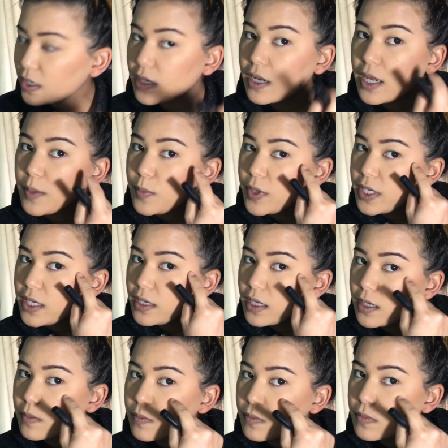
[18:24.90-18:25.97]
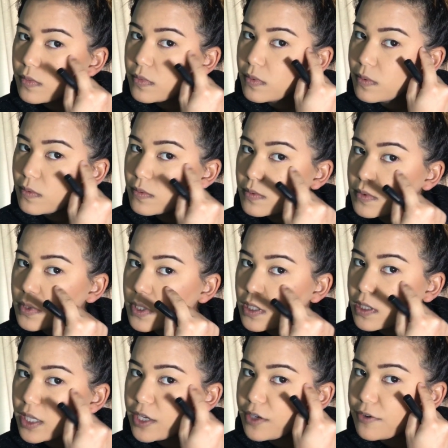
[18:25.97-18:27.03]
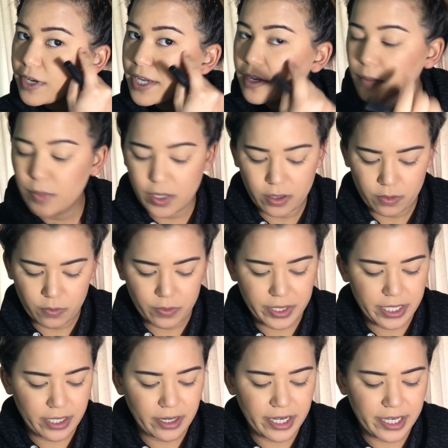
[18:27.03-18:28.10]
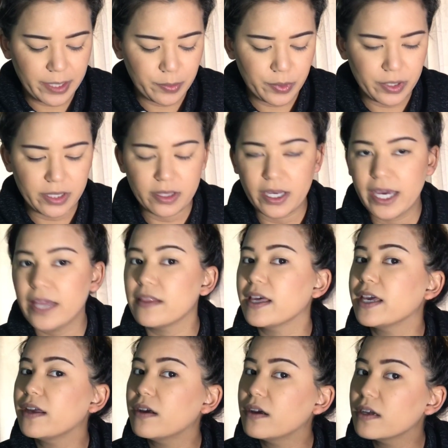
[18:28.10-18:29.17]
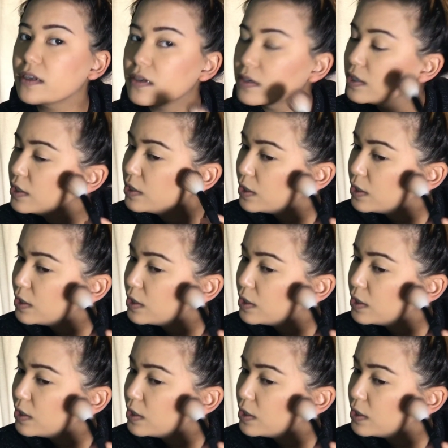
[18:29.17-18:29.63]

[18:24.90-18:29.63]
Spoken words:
And I bring it up to like right about where I put the highlight on